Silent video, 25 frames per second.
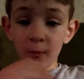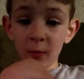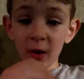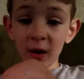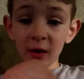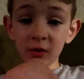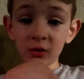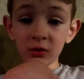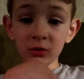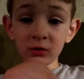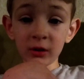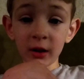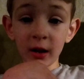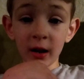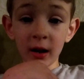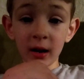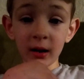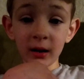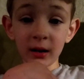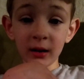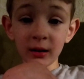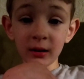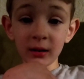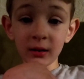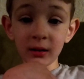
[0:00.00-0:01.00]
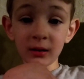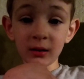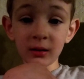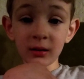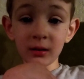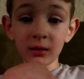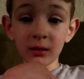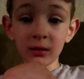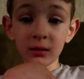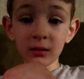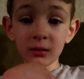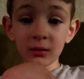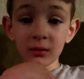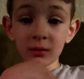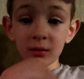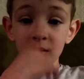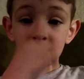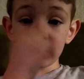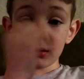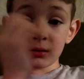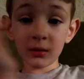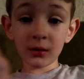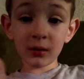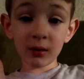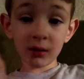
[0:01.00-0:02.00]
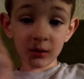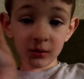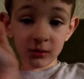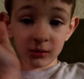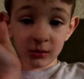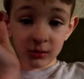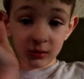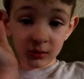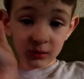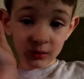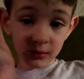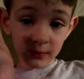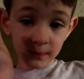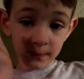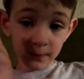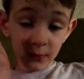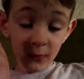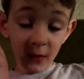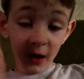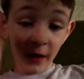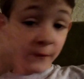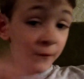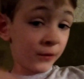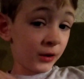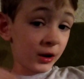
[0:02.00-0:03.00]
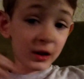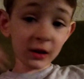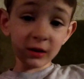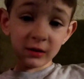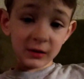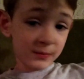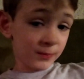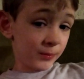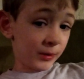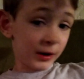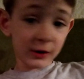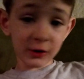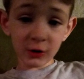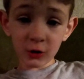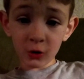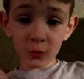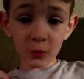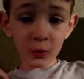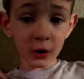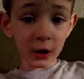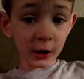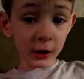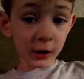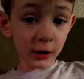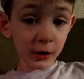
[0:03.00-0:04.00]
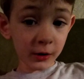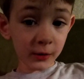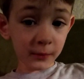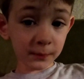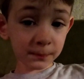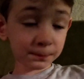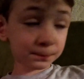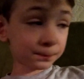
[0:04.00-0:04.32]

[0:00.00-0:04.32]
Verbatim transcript: Basil dies is, I think, a special one.